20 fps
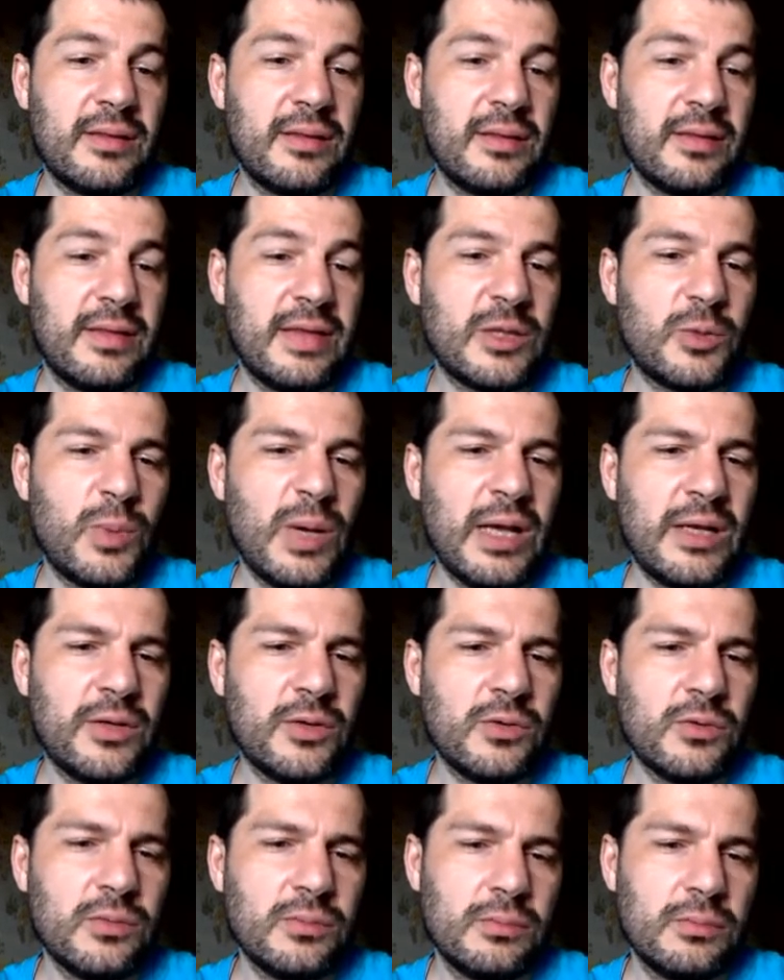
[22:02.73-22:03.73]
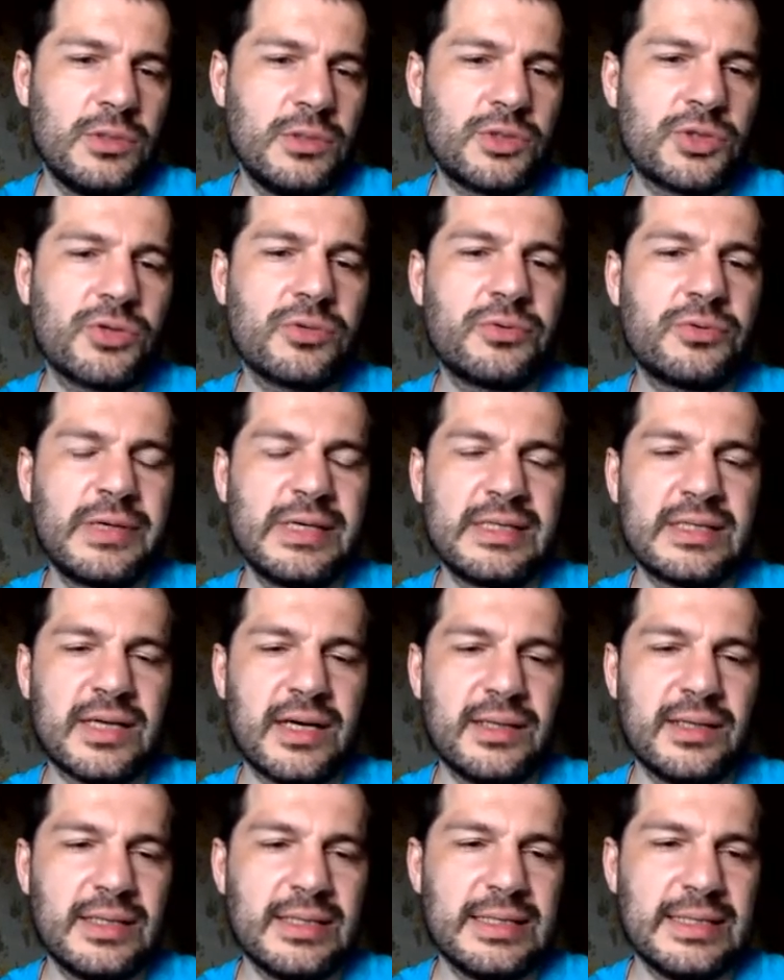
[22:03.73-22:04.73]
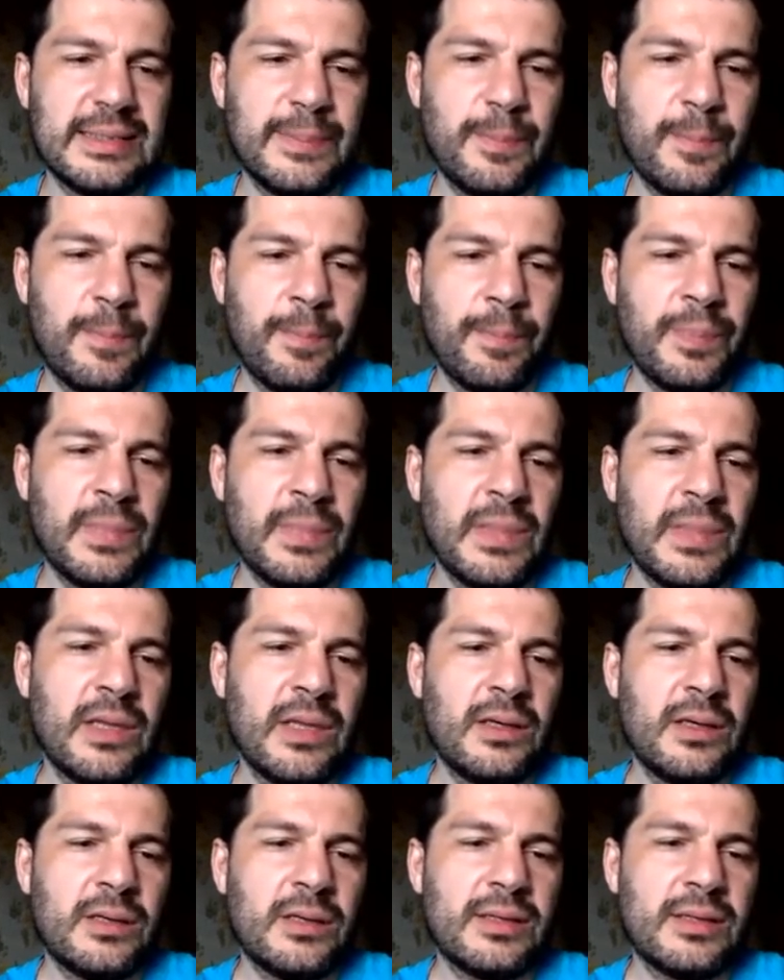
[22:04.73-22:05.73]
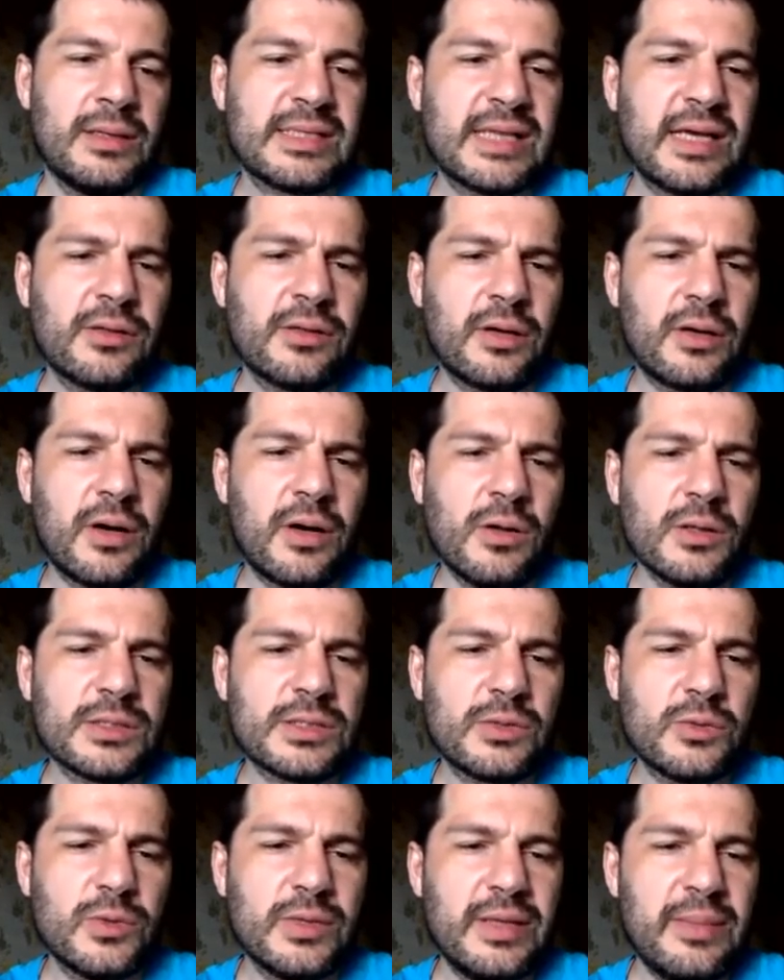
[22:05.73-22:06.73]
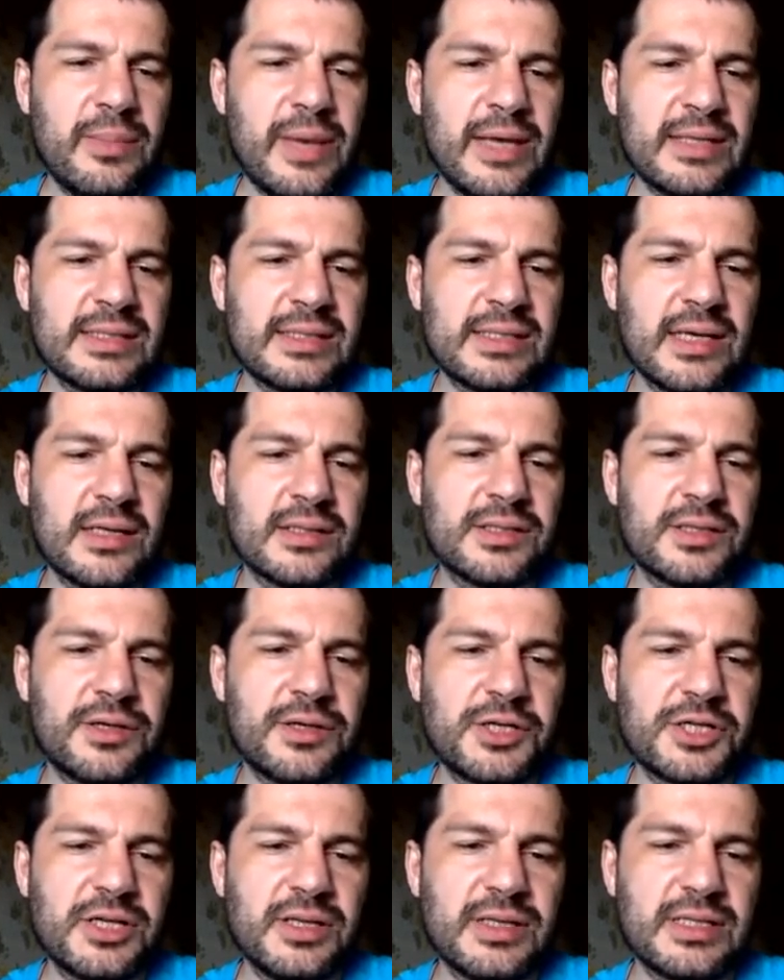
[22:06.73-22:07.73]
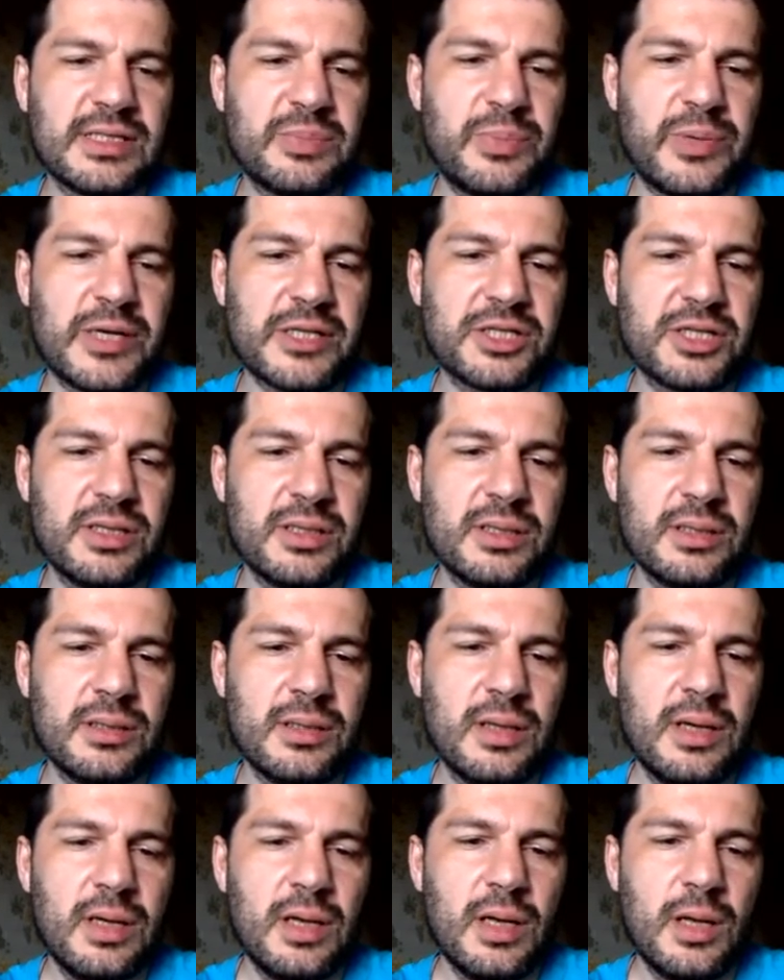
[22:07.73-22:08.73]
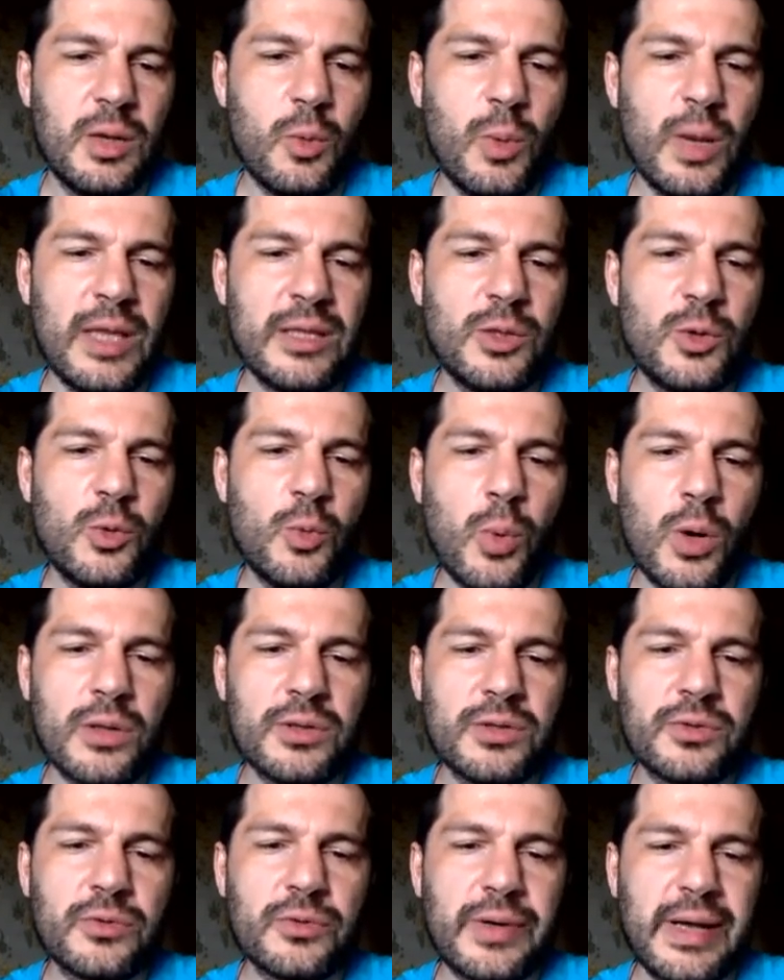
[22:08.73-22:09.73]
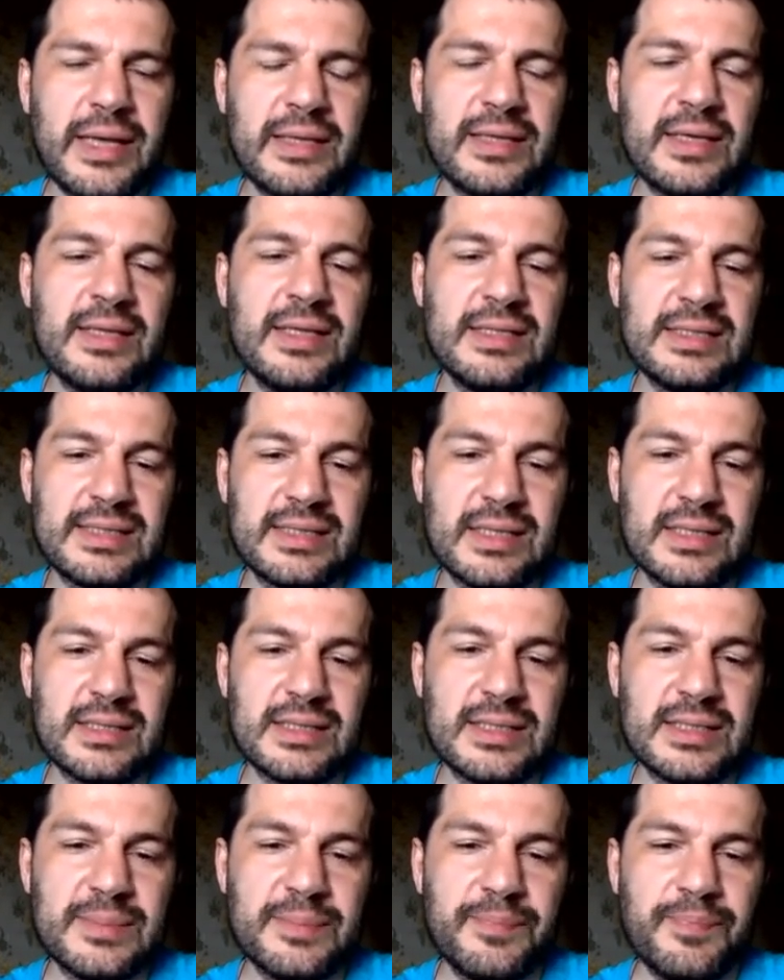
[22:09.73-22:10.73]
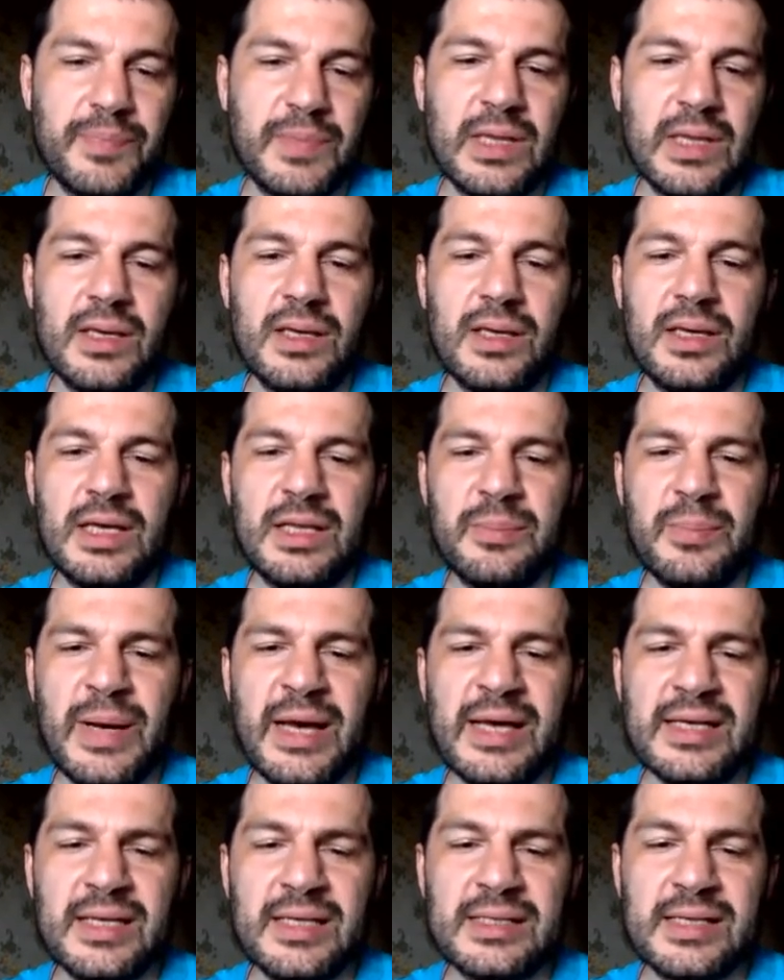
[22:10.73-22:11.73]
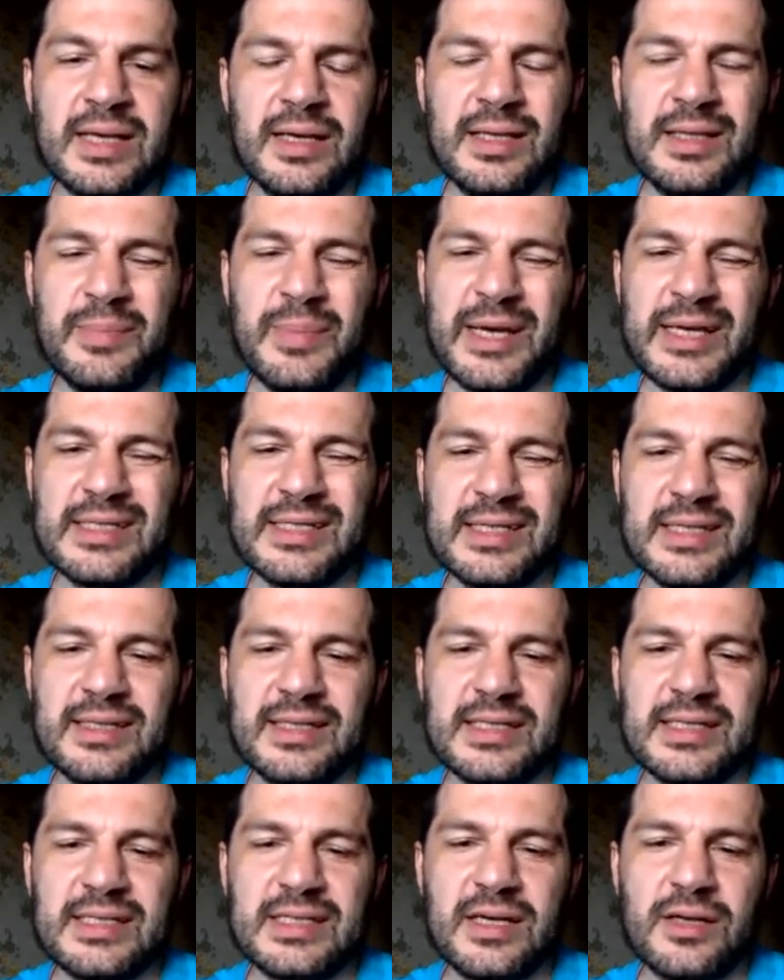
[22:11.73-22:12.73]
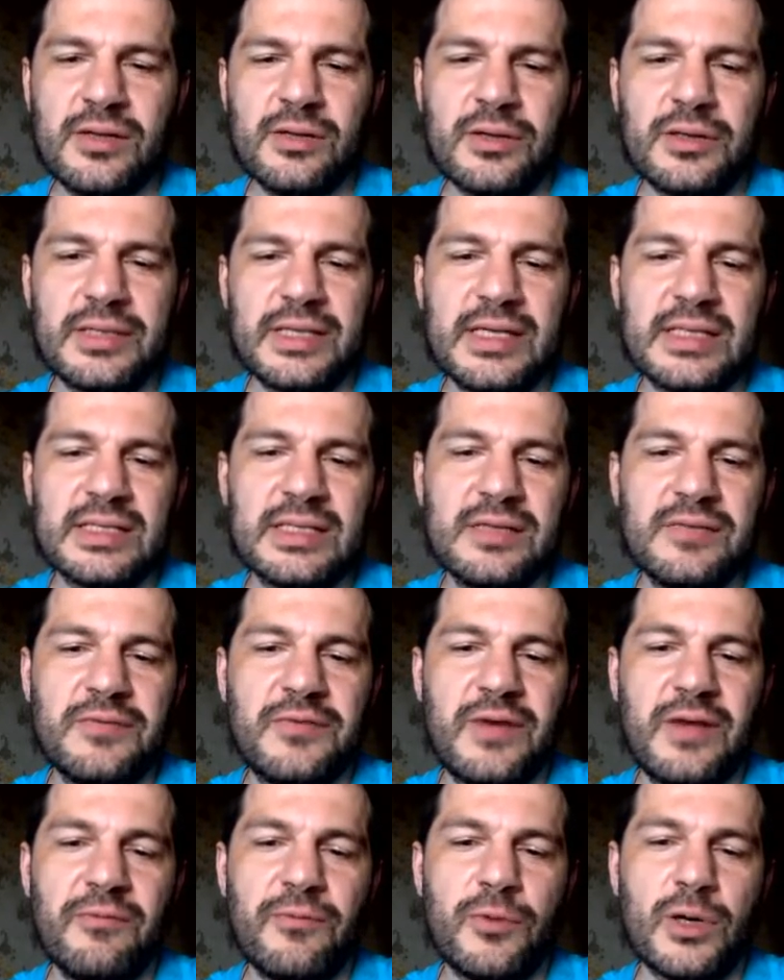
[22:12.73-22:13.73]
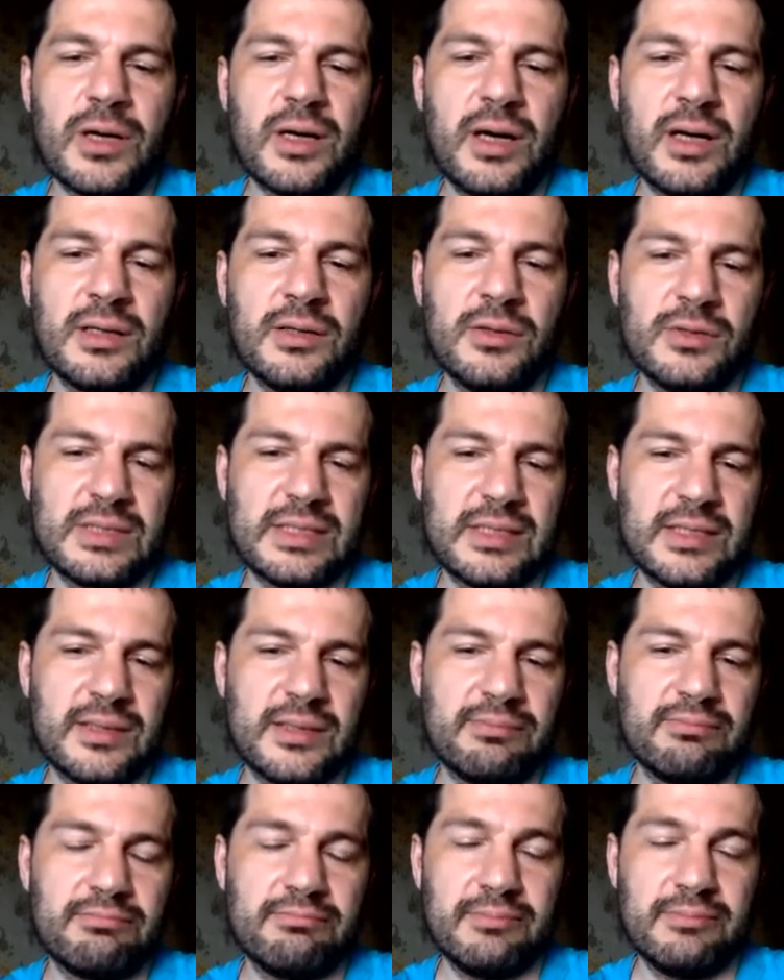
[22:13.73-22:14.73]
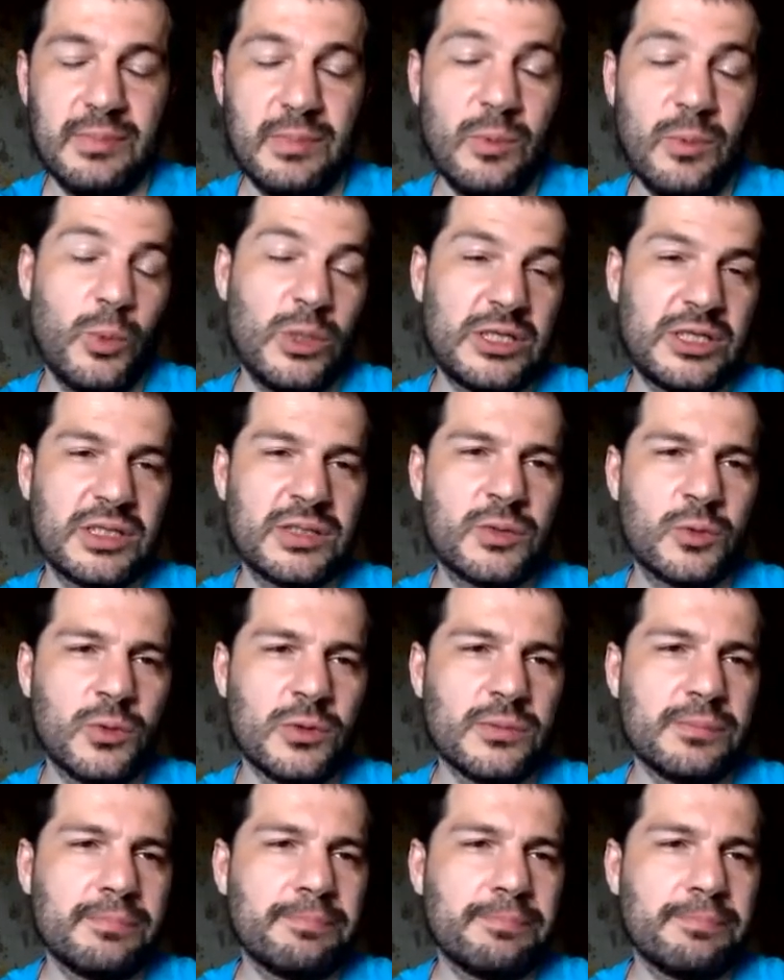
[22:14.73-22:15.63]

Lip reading: that value, you should reassign it. Test scheduler also demands assertion expression when you want to create an instance. It makes test scheduler testing framework agnostic, which is cool.